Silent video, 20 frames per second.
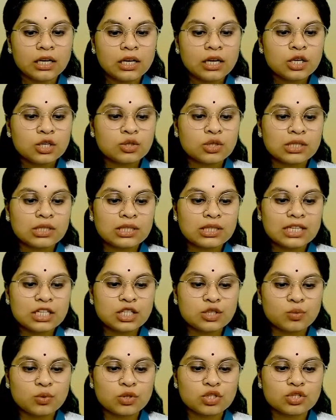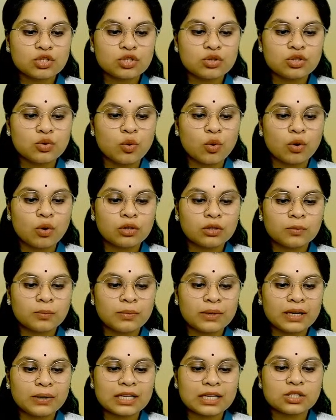So this was not
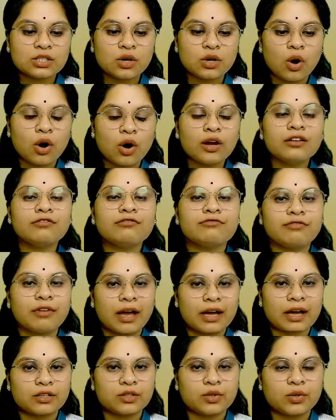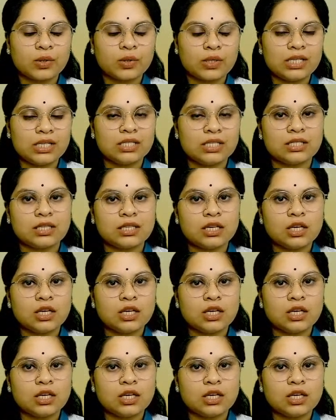based on factories.